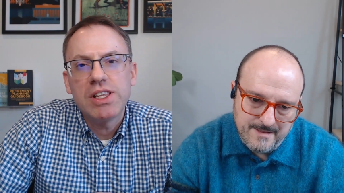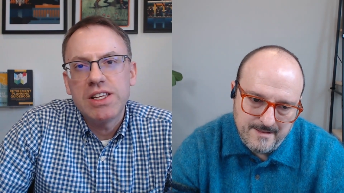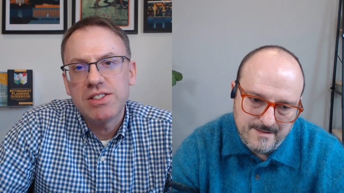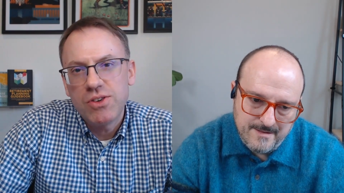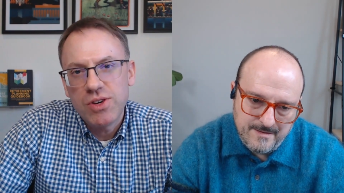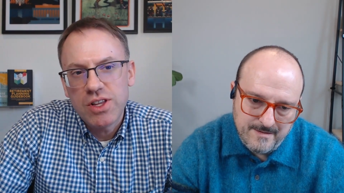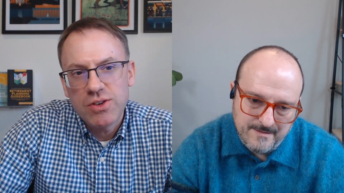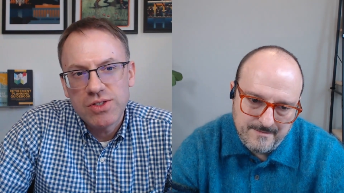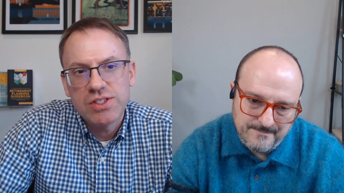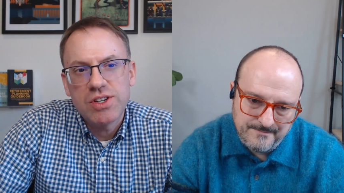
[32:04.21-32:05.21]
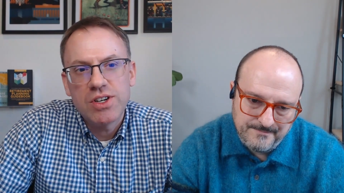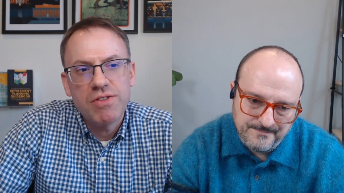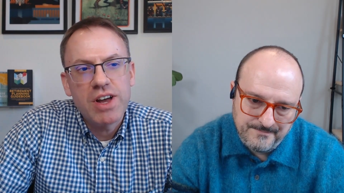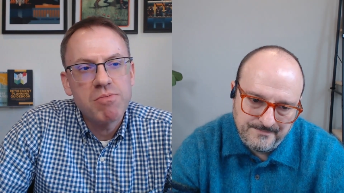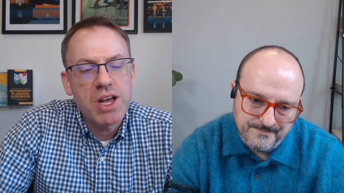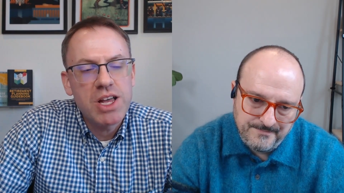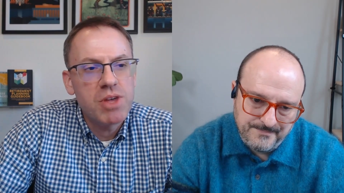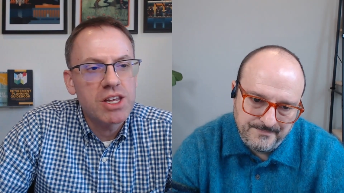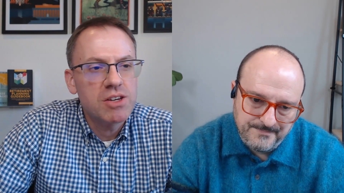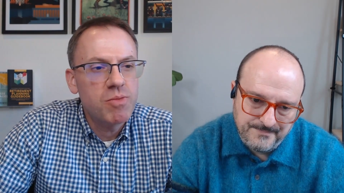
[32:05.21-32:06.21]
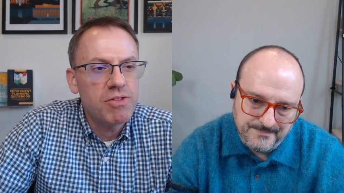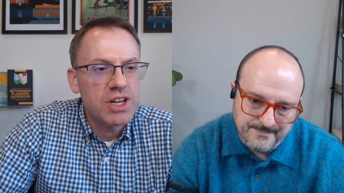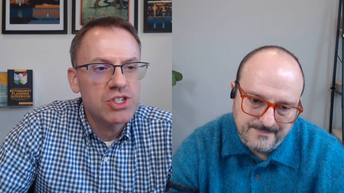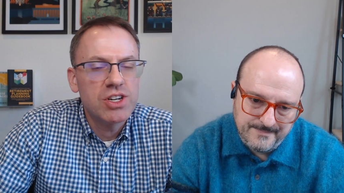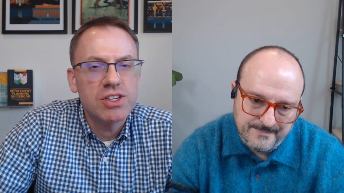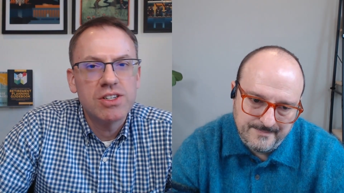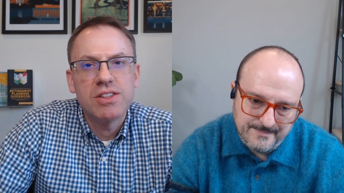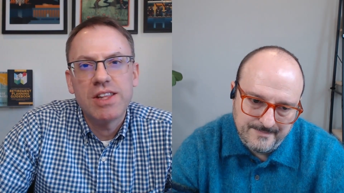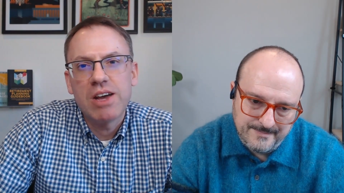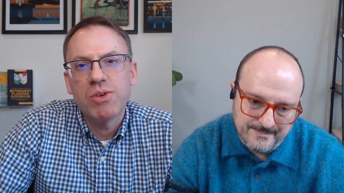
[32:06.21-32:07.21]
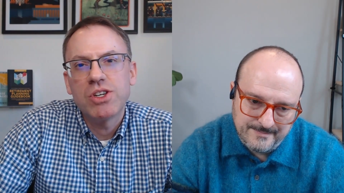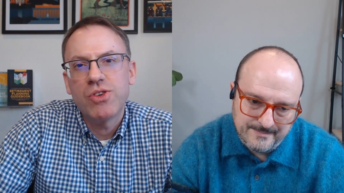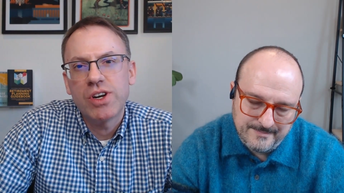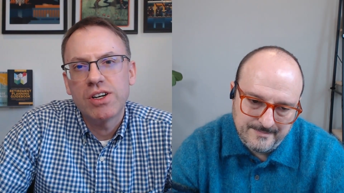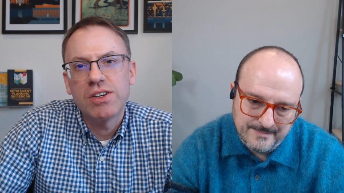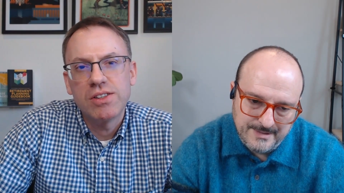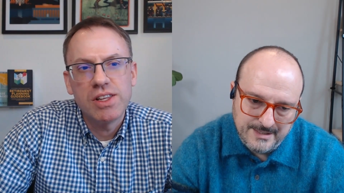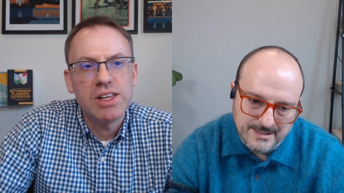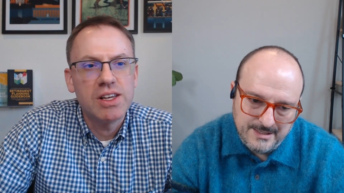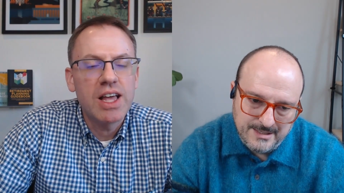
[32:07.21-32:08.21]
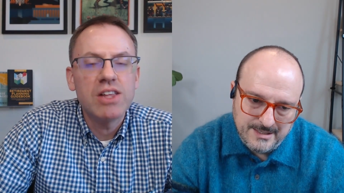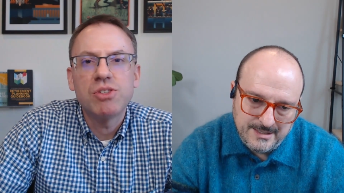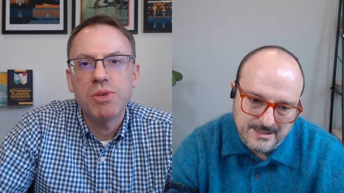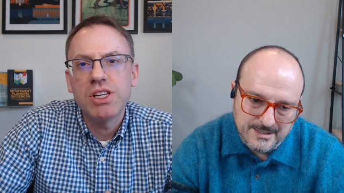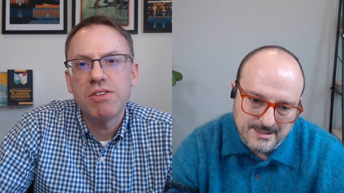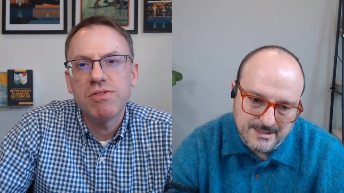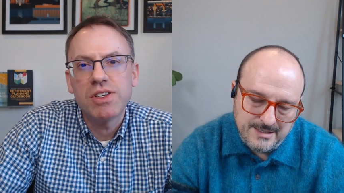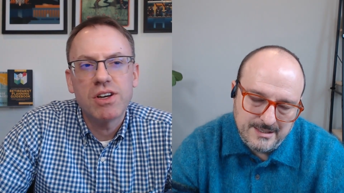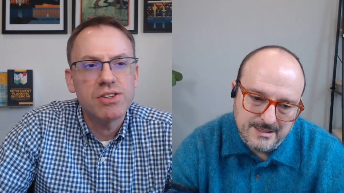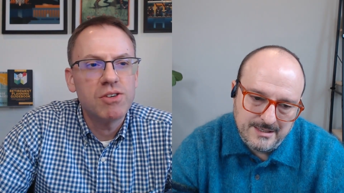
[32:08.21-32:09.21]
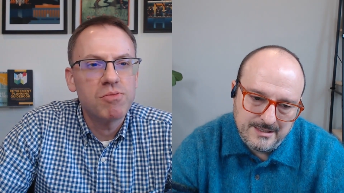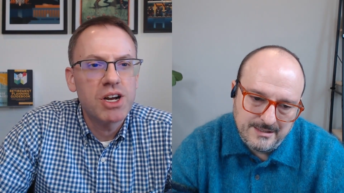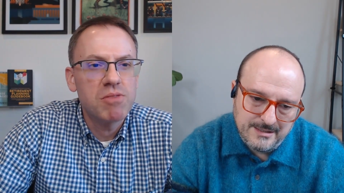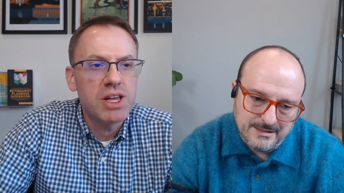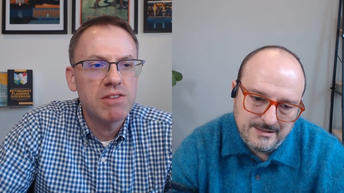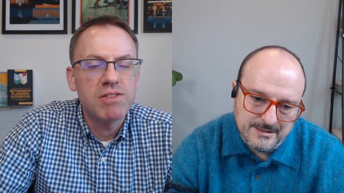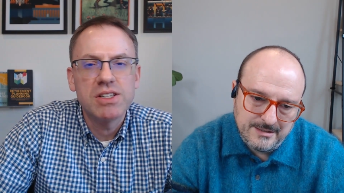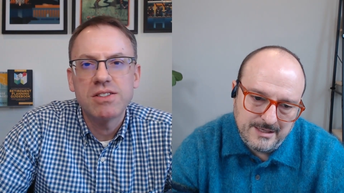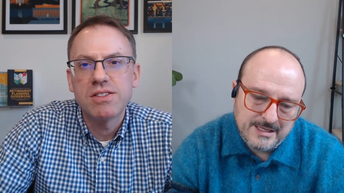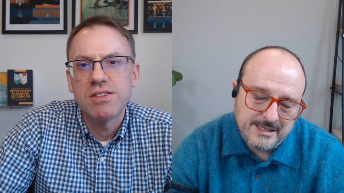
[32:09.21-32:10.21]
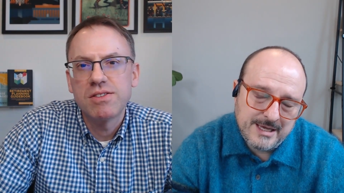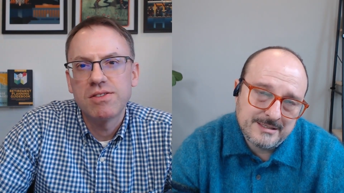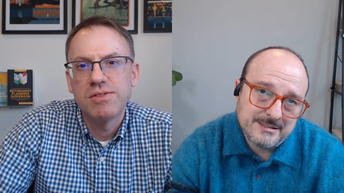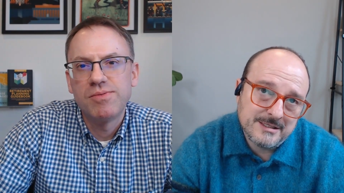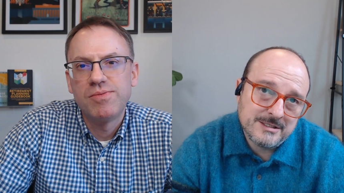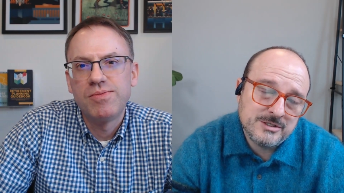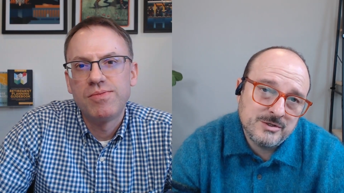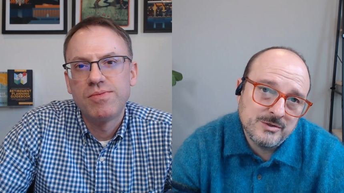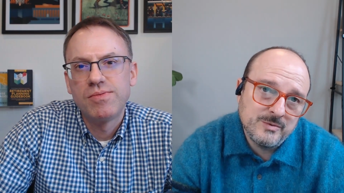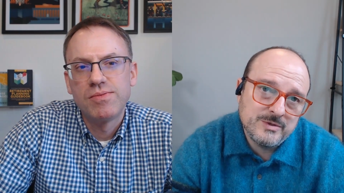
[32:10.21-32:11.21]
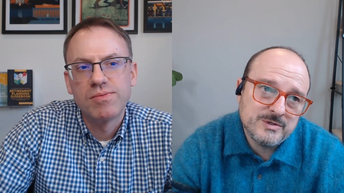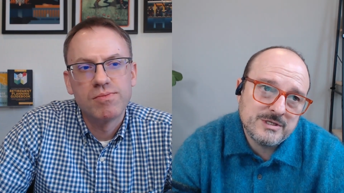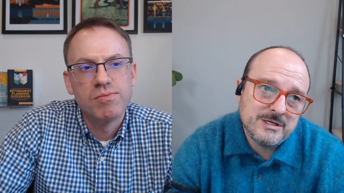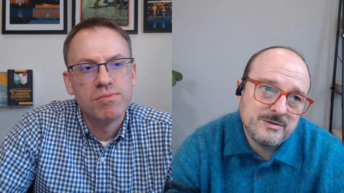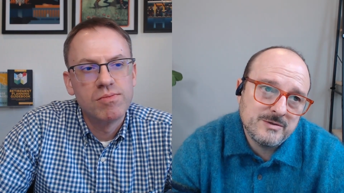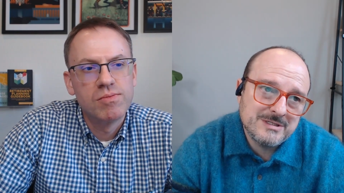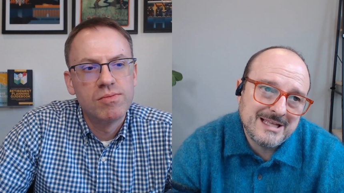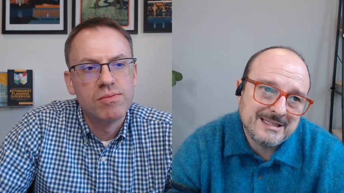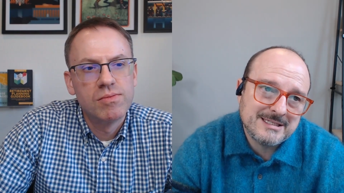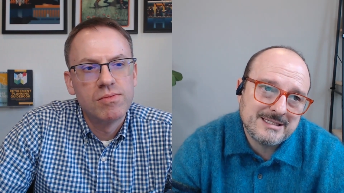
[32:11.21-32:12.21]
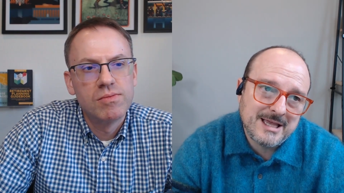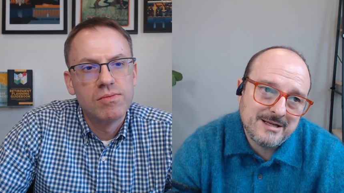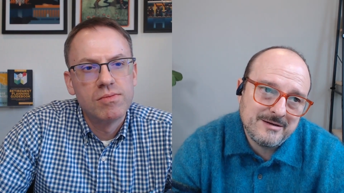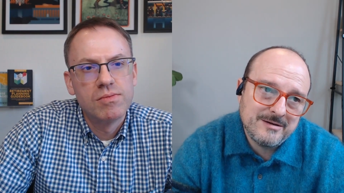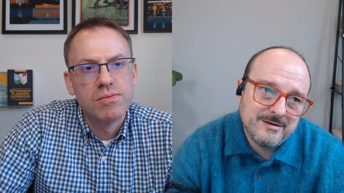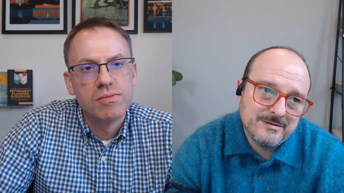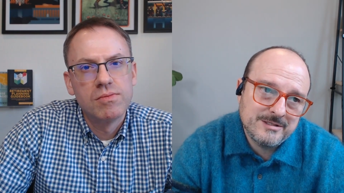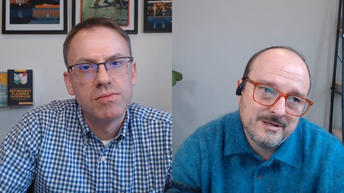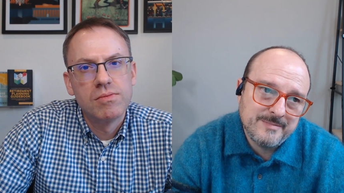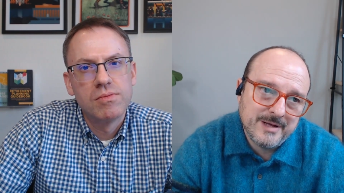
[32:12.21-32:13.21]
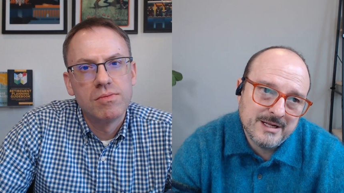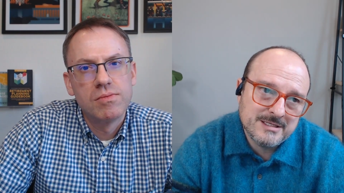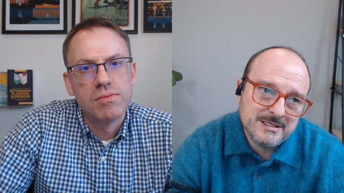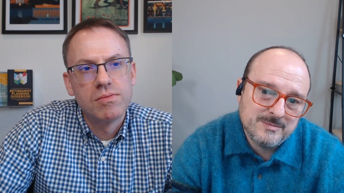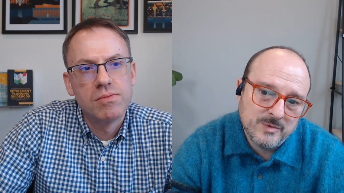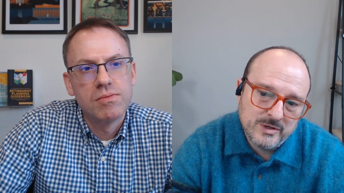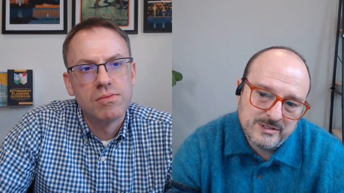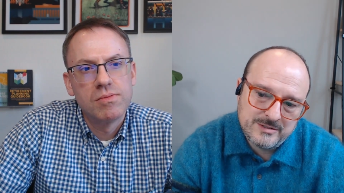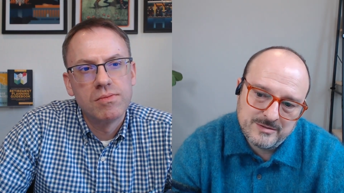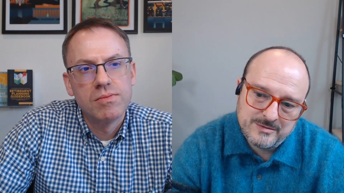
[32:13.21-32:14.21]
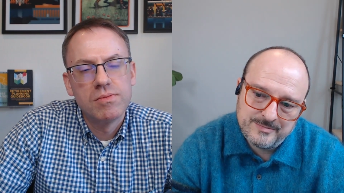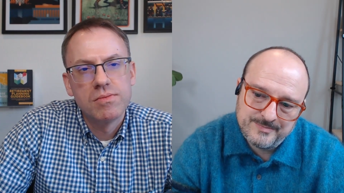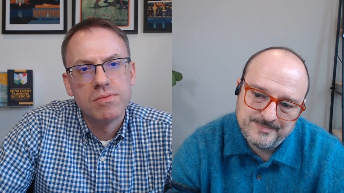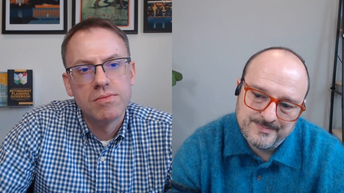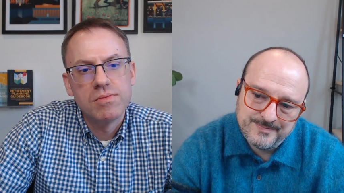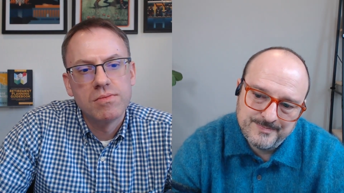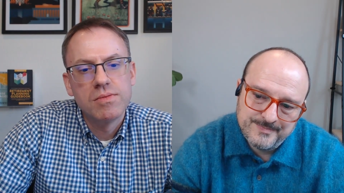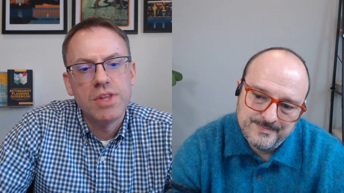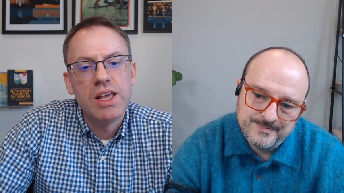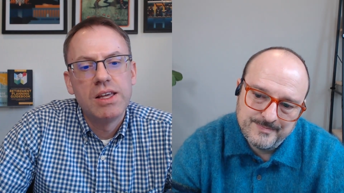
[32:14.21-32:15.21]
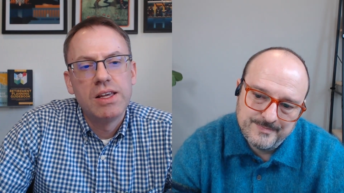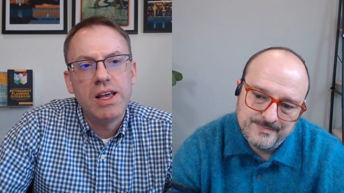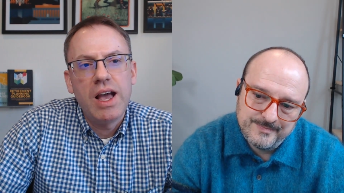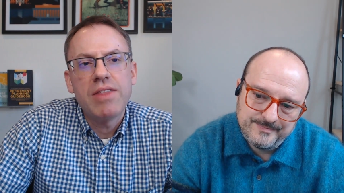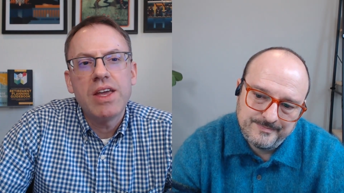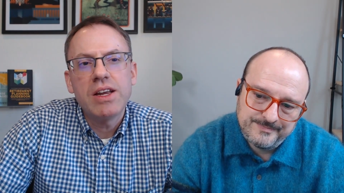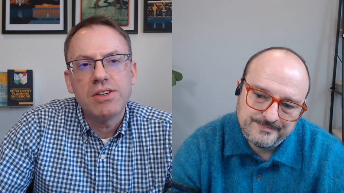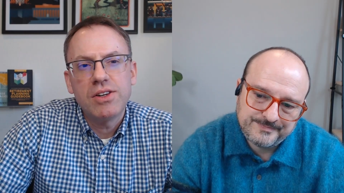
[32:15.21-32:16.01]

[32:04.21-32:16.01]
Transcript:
Speaker 1: at least two of those, certified by a medical professional, that would trigger the uh, eligibility for long-term care benefits.
Speaker 2: And that is is two. Would you say two is like the standard, or some policies more than two?
Speaker 1: I think